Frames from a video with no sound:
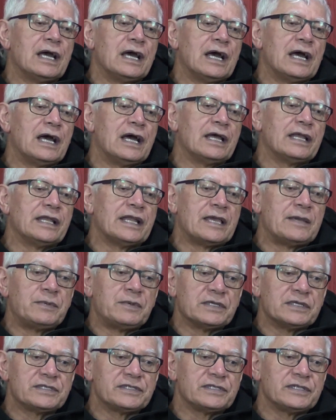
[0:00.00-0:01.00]

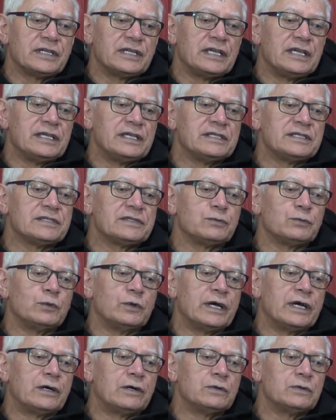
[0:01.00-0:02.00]
Napier City's
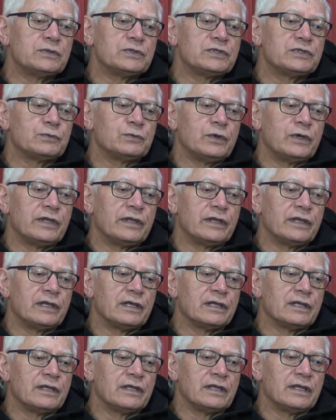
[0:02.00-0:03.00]
wells,
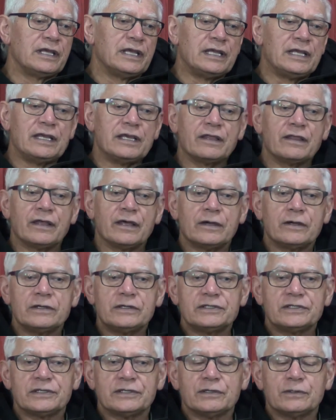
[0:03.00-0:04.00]
whether any of
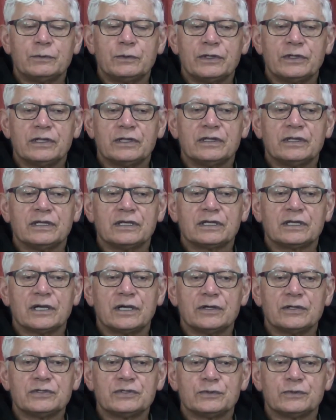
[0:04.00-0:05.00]
those are within the
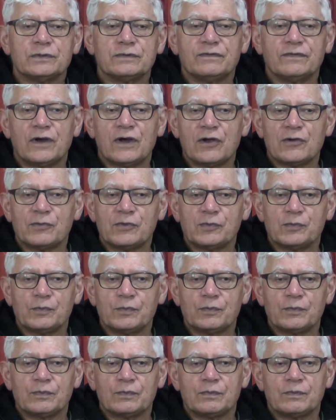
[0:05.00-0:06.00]
coastal
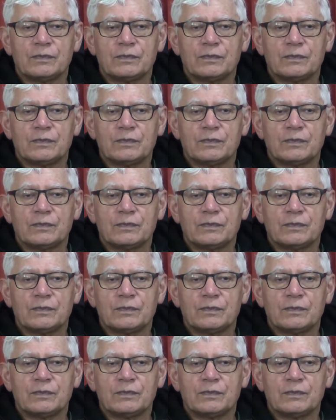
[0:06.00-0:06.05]
environment